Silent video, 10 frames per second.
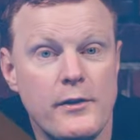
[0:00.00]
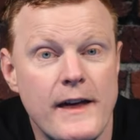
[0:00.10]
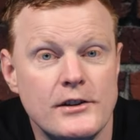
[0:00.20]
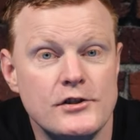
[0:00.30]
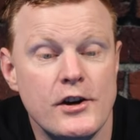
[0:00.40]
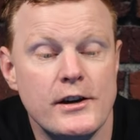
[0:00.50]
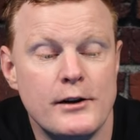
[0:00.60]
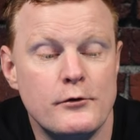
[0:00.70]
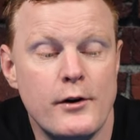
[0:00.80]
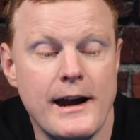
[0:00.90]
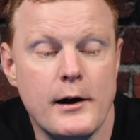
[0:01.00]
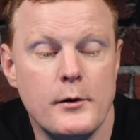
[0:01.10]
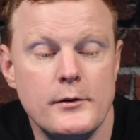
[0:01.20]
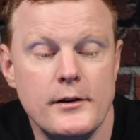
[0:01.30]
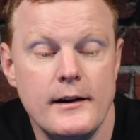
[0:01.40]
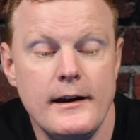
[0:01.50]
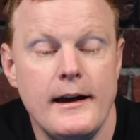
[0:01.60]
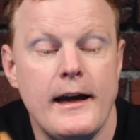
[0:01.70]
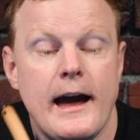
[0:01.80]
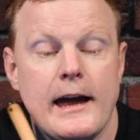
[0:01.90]
you then turn it round
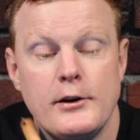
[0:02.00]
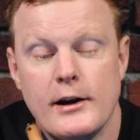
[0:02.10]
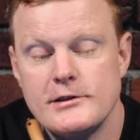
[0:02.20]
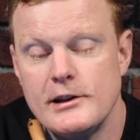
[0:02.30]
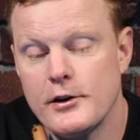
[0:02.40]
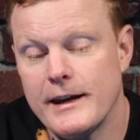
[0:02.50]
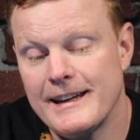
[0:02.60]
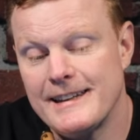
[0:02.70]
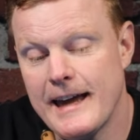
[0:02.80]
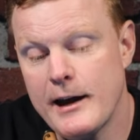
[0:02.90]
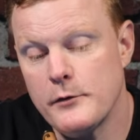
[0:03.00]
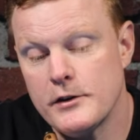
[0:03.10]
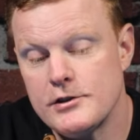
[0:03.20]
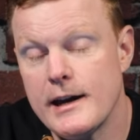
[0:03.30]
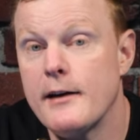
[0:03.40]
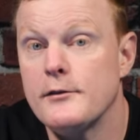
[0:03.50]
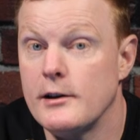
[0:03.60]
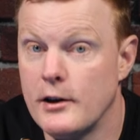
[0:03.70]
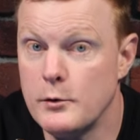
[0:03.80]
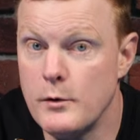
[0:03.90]
and you're actually looking down the shaft,
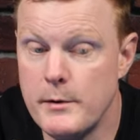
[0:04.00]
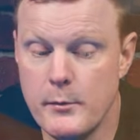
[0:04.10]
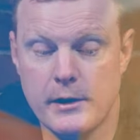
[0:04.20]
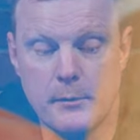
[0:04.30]
like you would be when